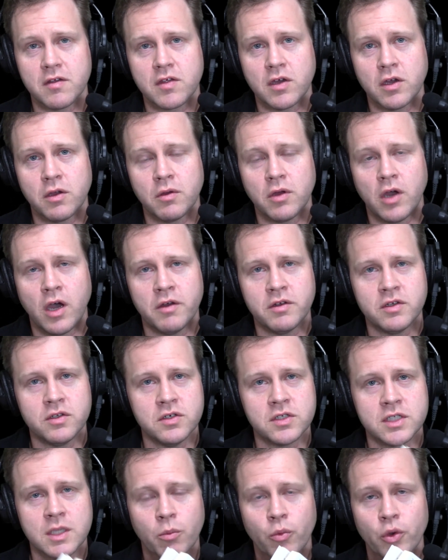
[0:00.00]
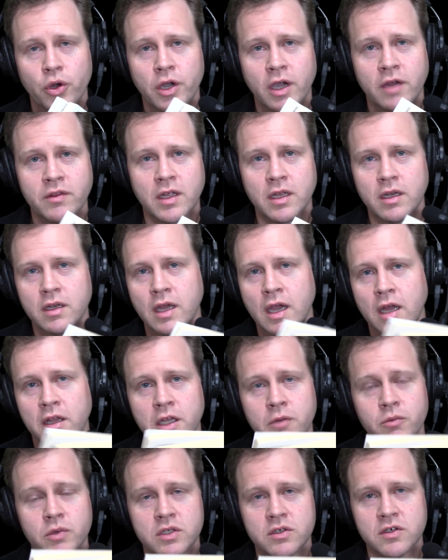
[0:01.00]
So I would do some work, and then
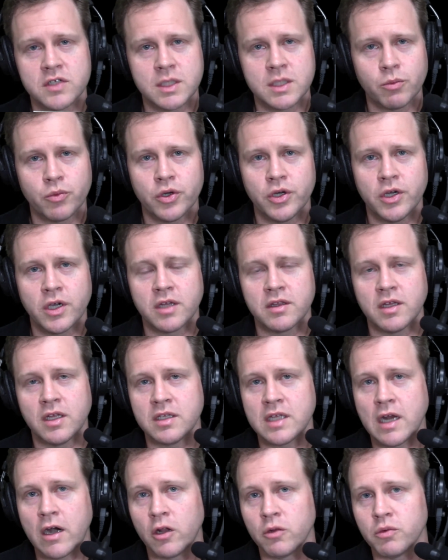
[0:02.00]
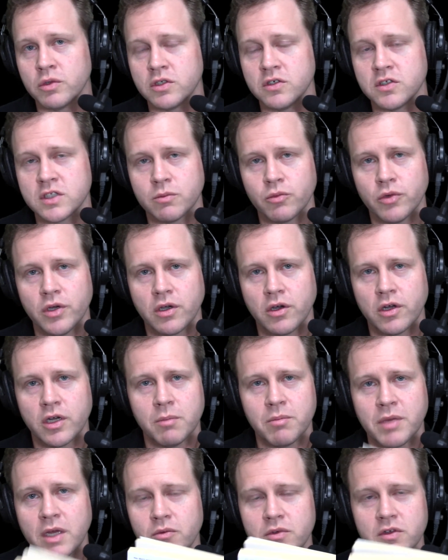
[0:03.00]
Helen would do some work, and then Daryl would do some work on
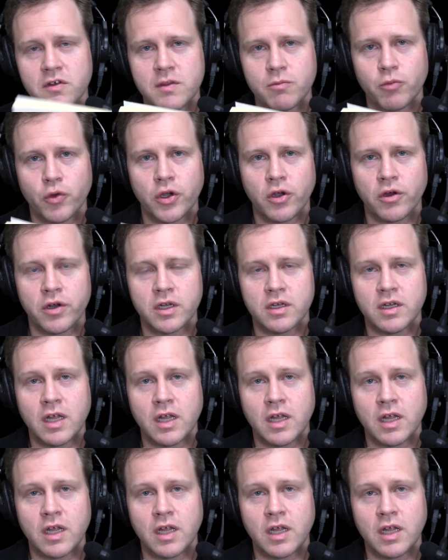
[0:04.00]
it, Ben would do some work on it.